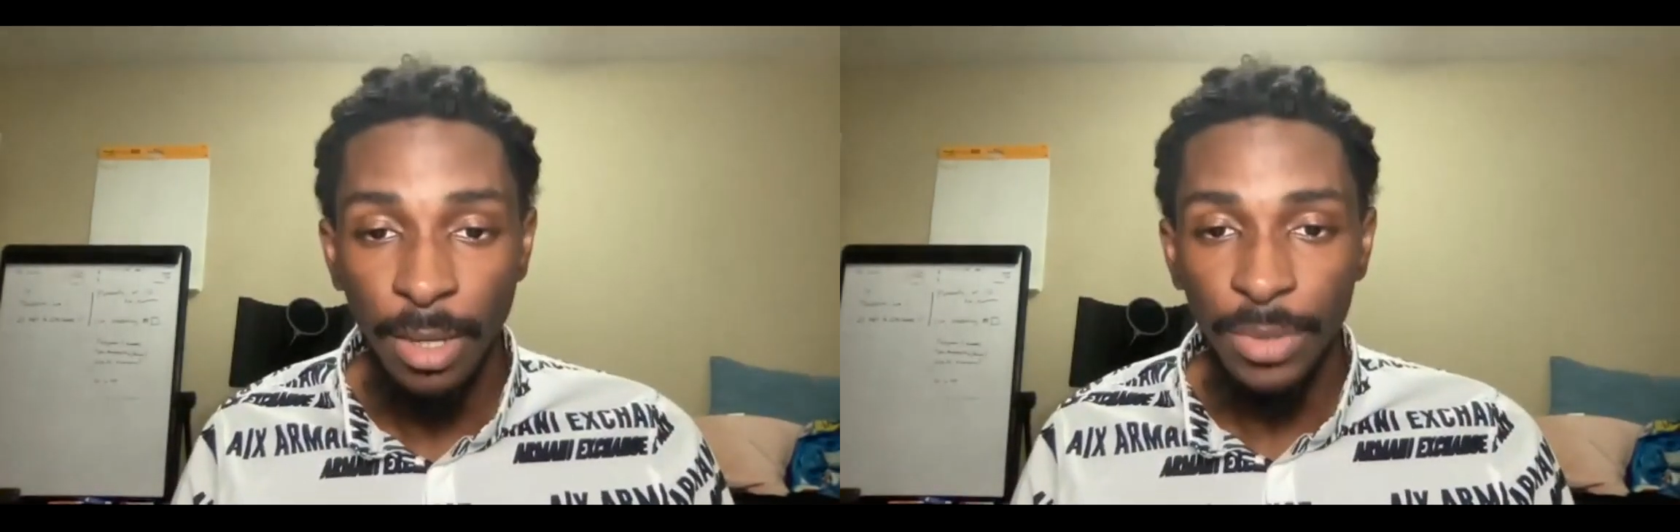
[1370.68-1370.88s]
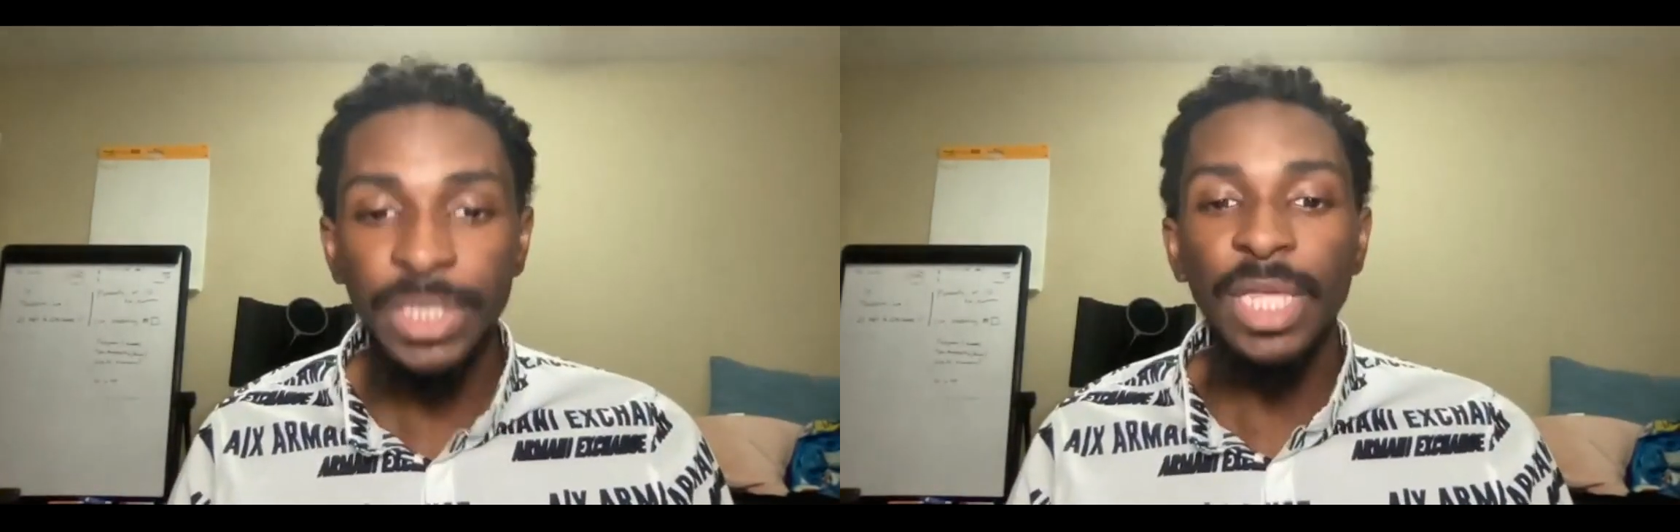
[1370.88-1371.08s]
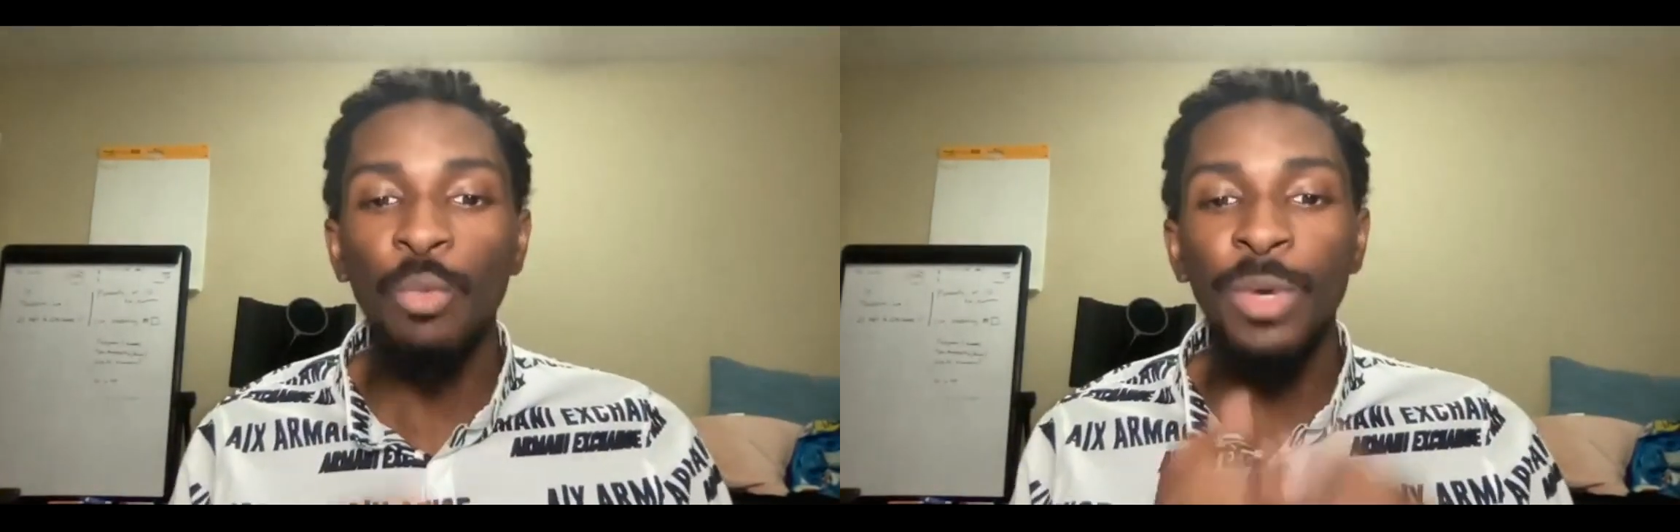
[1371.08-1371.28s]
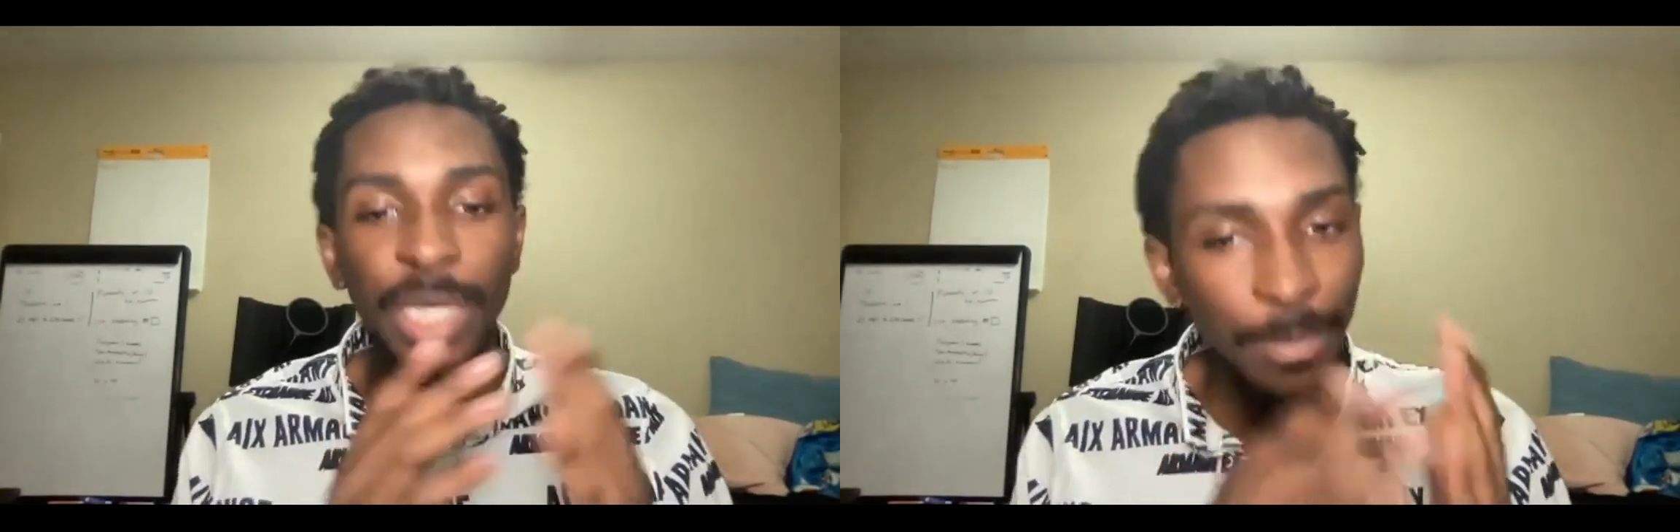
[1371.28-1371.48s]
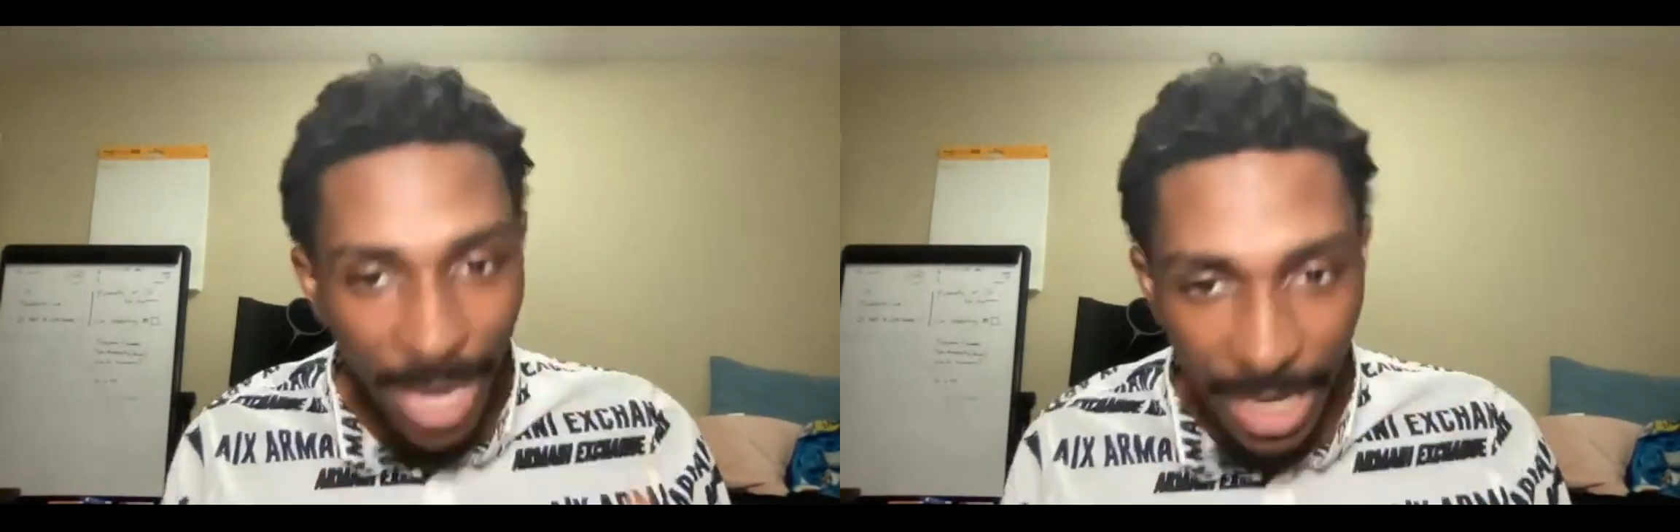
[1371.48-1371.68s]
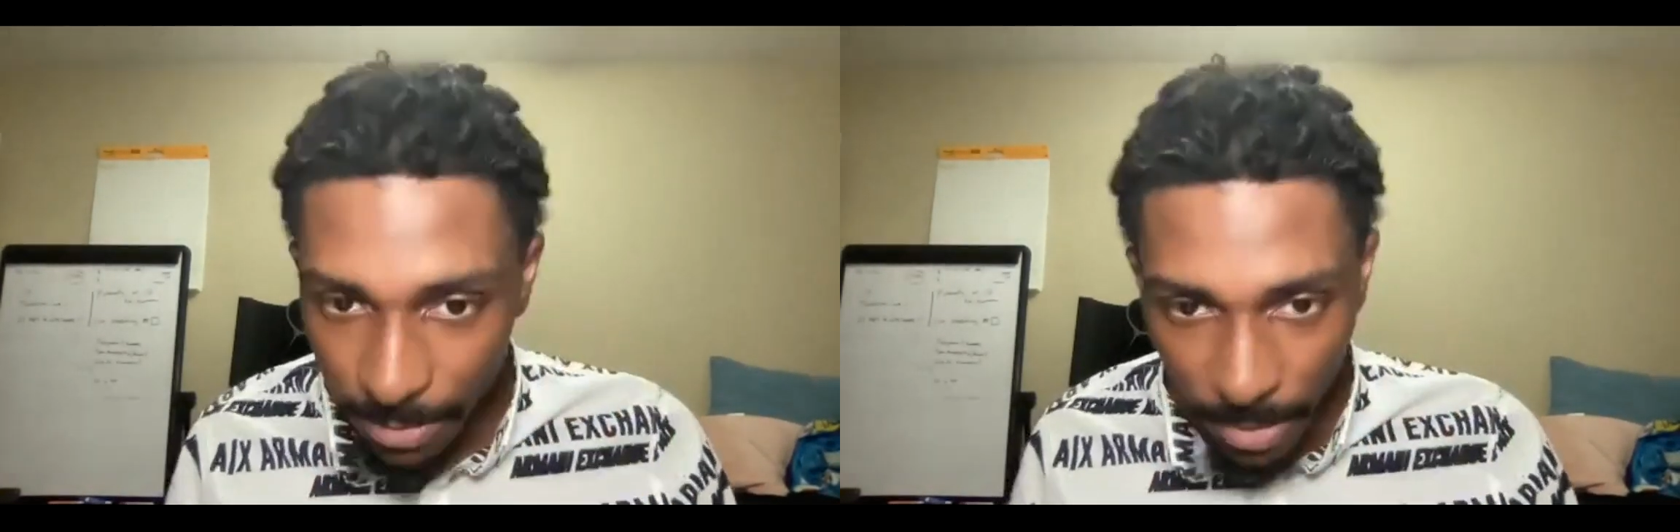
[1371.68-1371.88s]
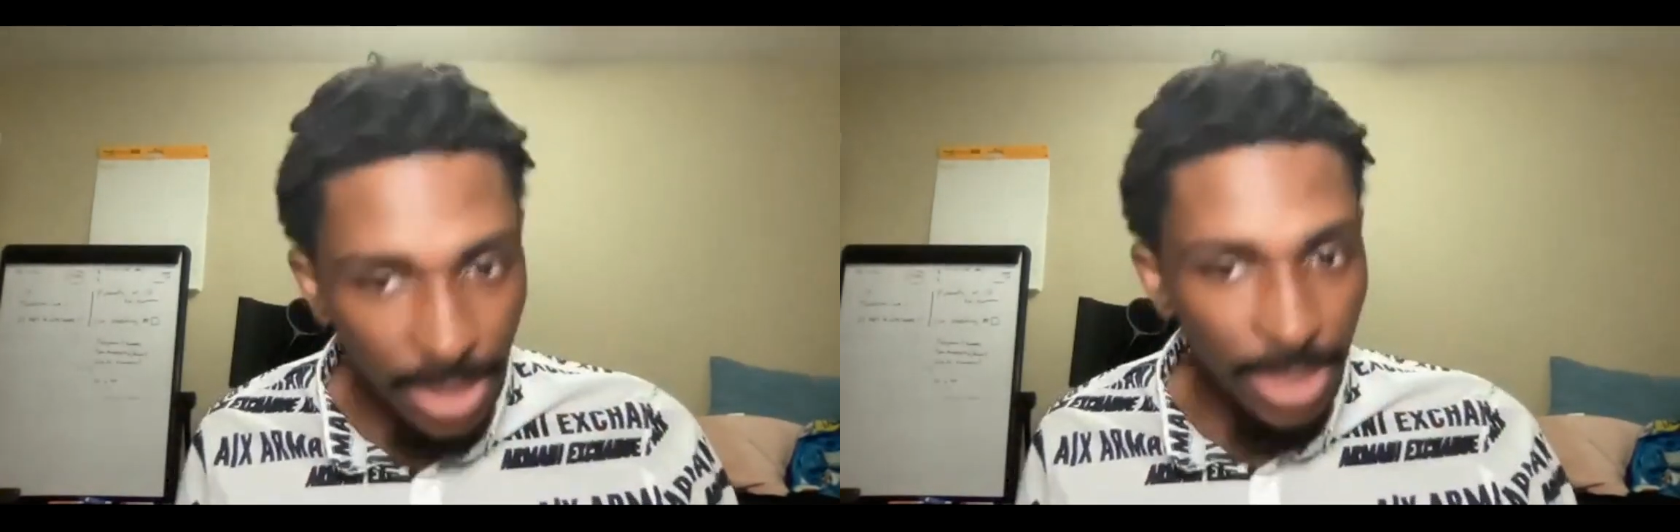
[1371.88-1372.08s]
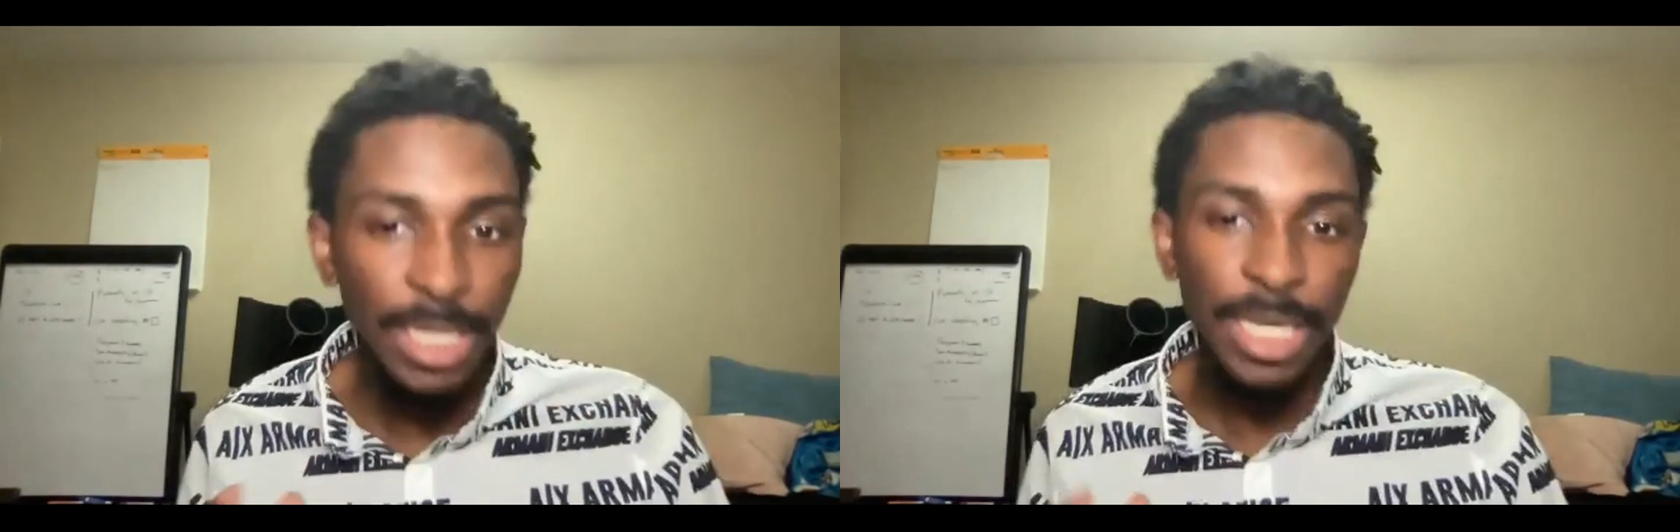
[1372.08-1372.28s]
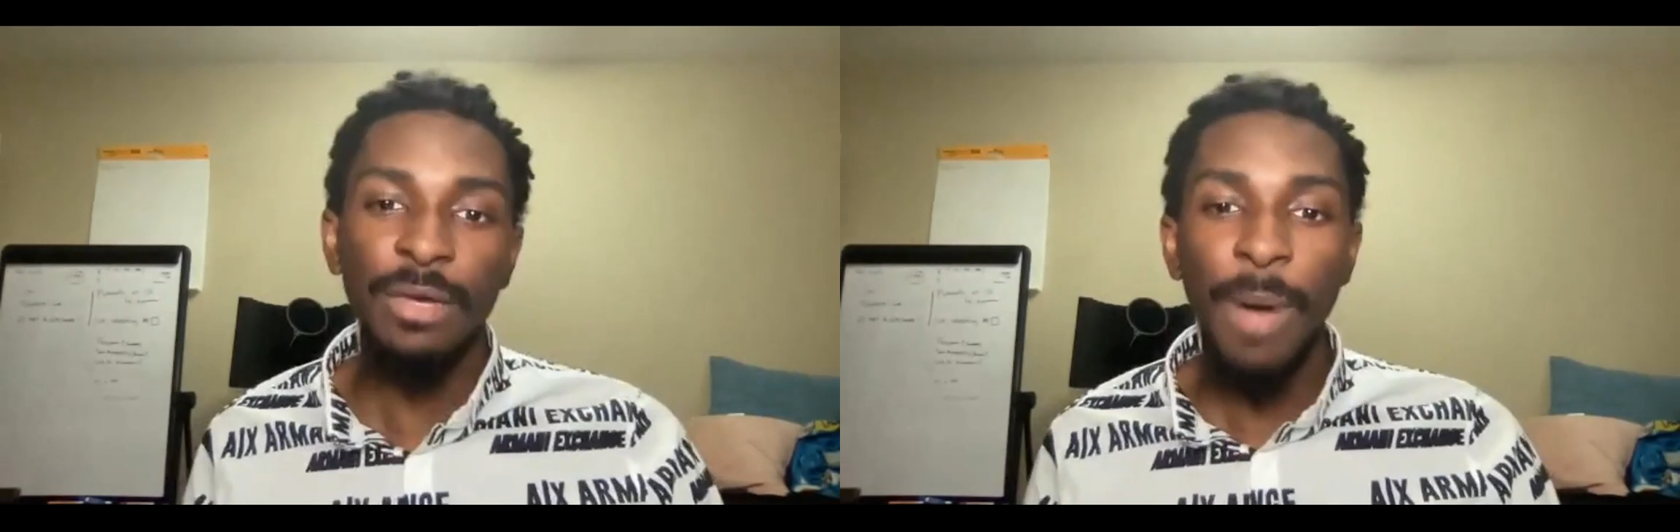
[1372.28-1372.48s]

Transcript: so that we can make some money together